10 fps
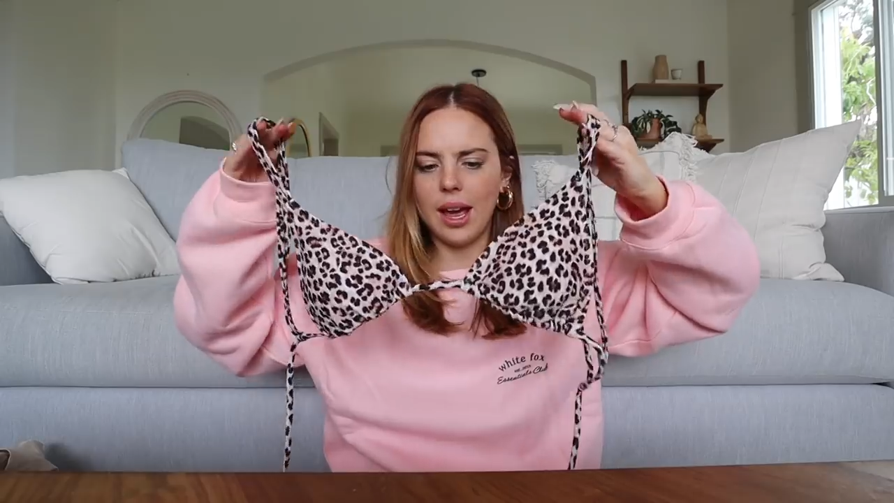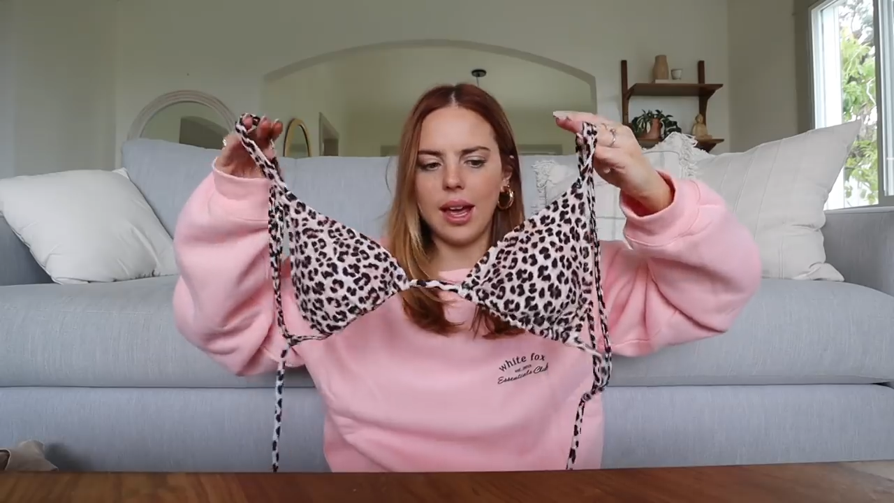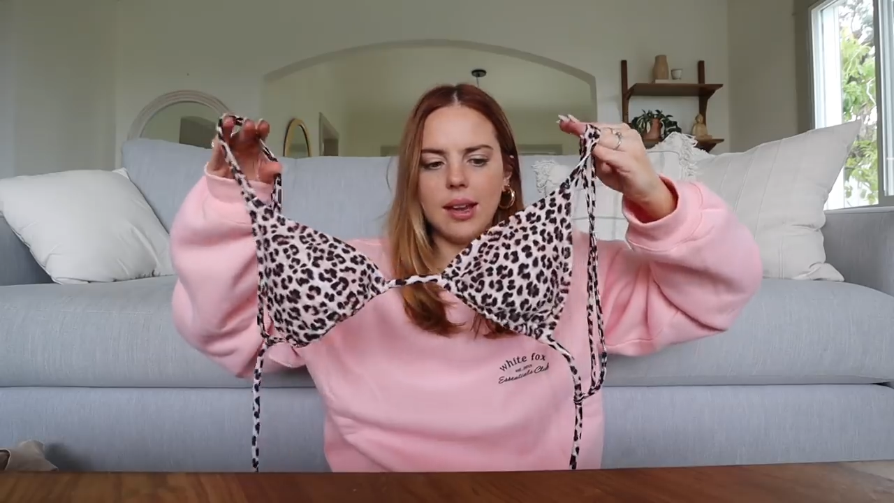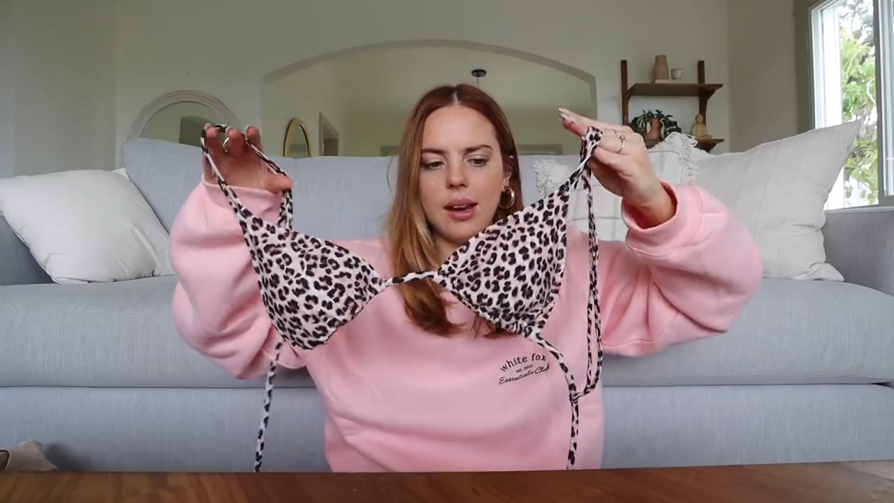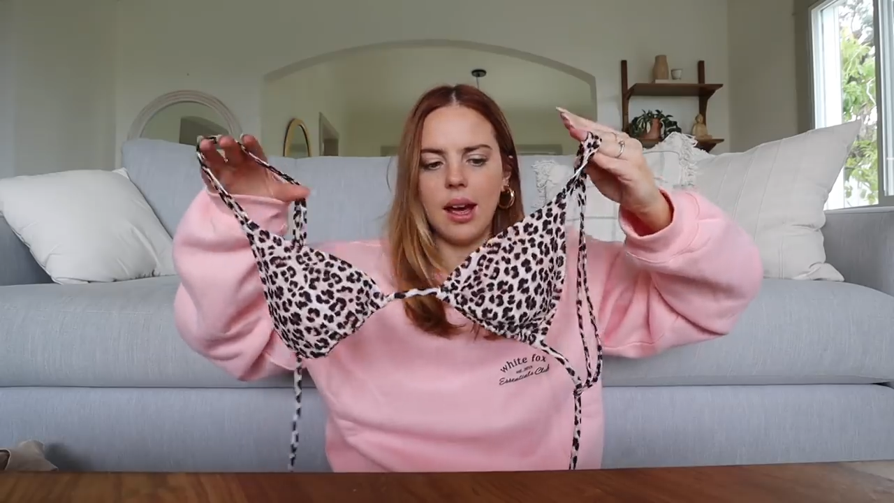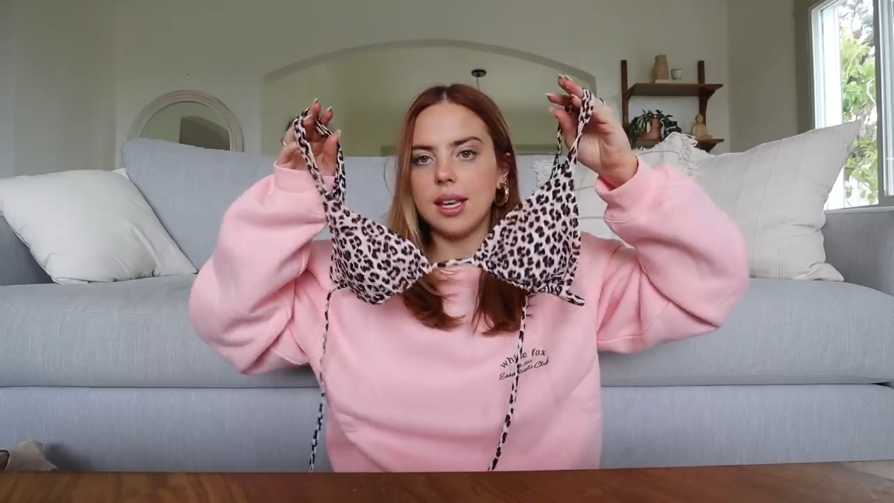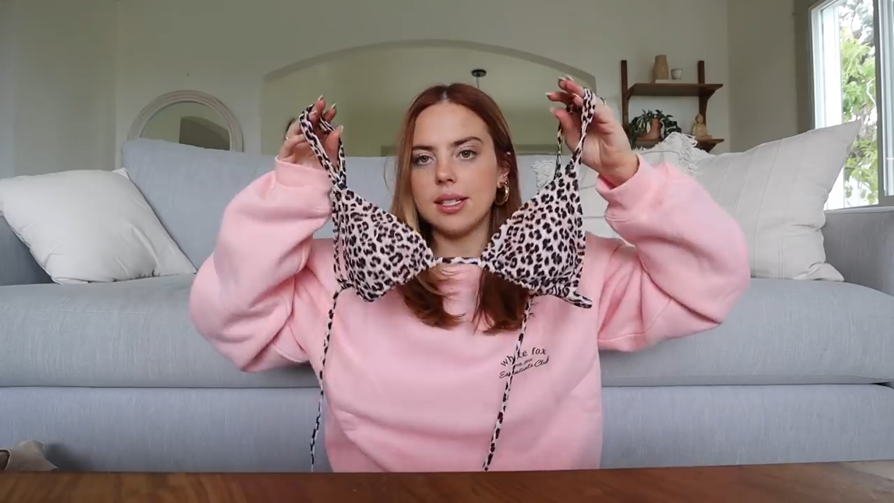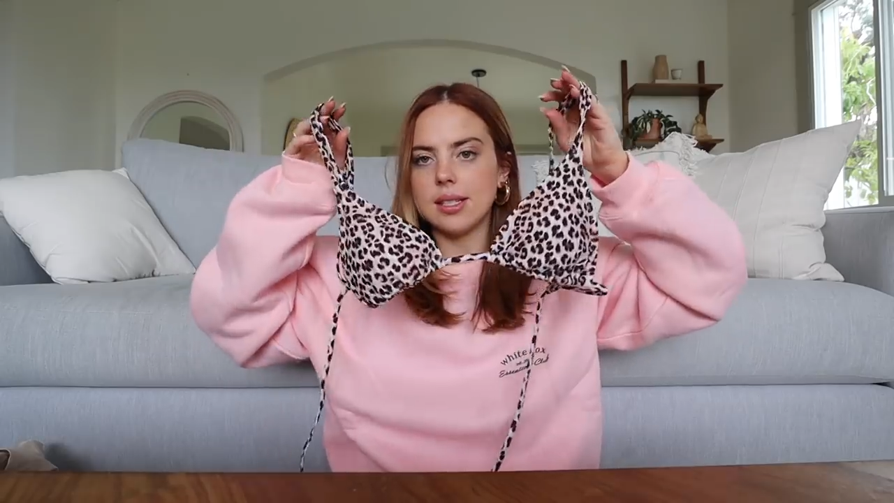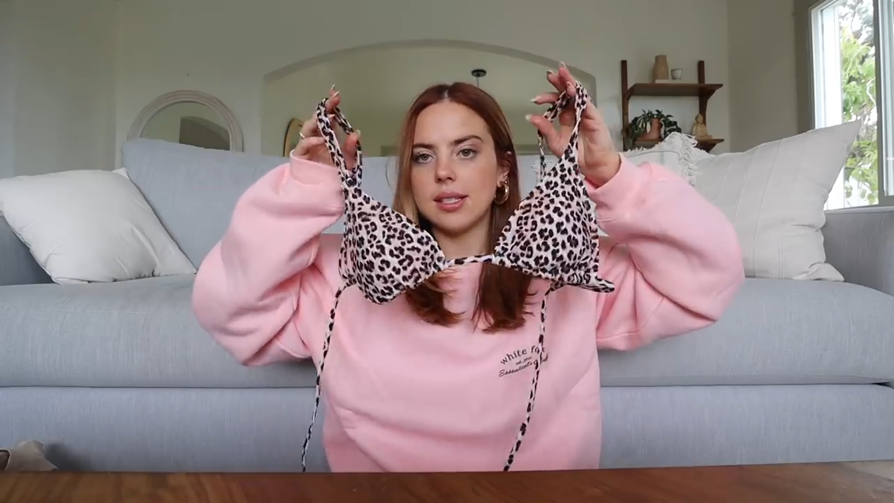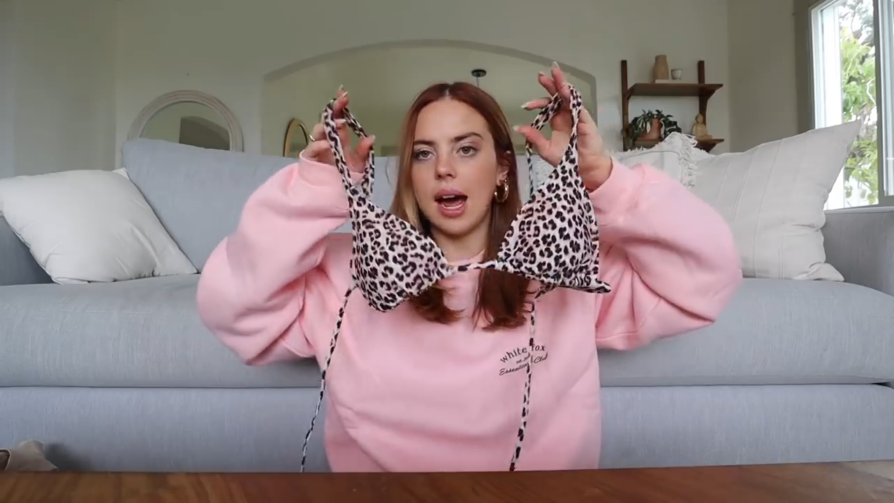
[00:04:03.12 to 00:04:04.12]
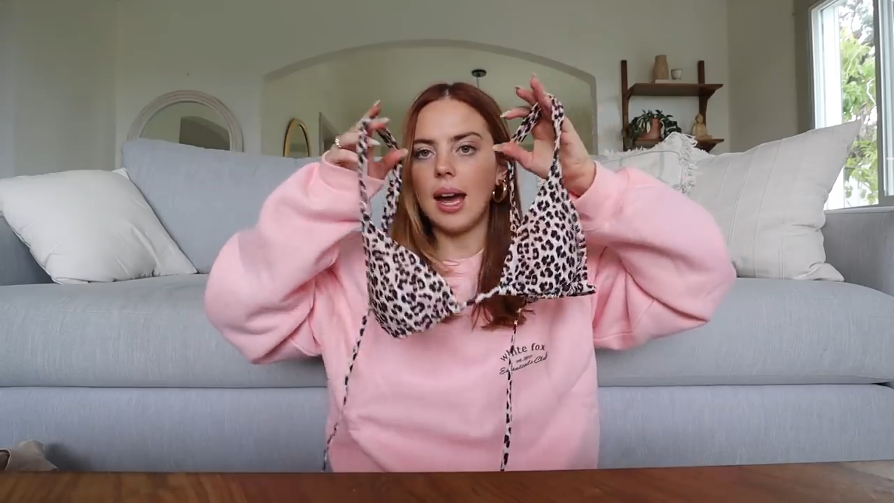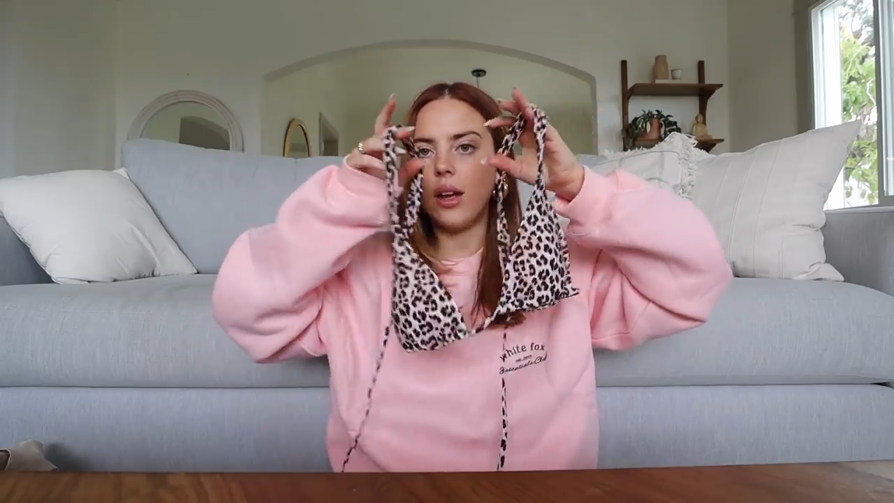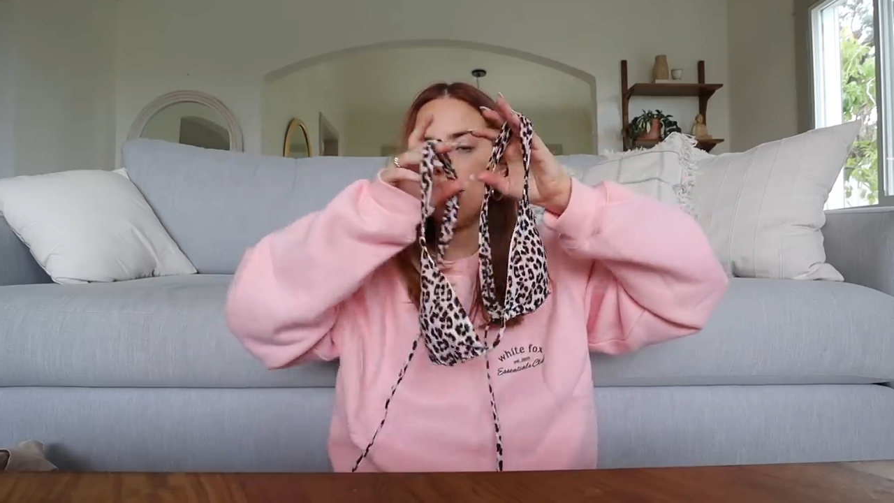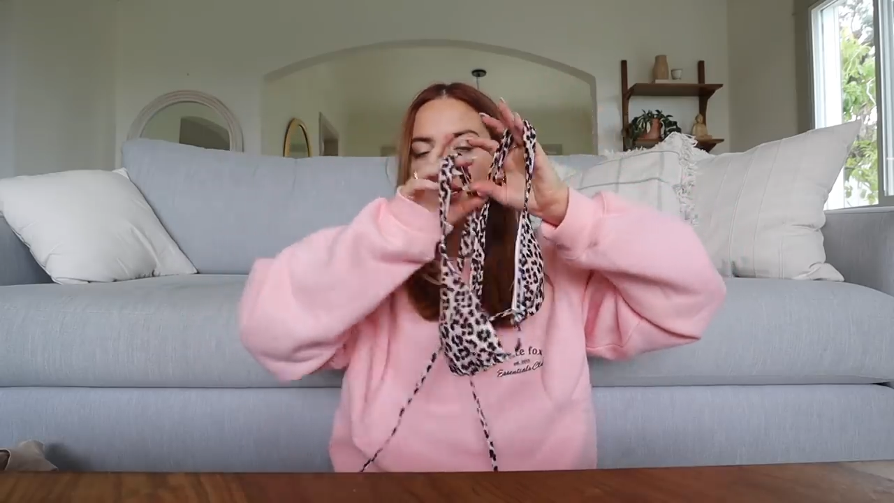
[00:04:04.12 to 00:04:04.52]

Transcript: And this style